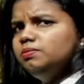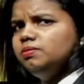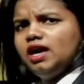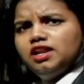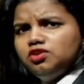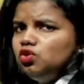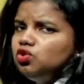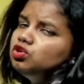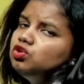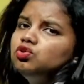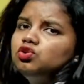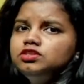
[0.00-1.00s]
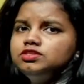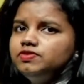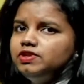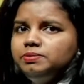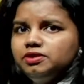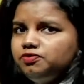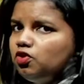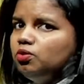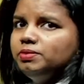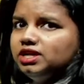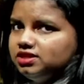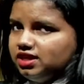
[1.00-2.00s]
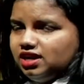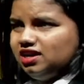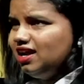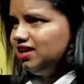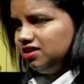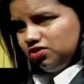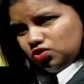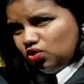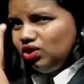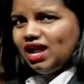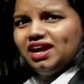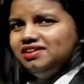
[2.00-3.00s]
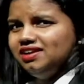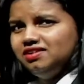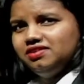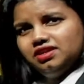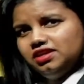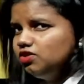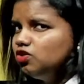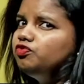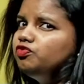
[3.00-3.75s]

and no glucose will be forming there, like no light entry, no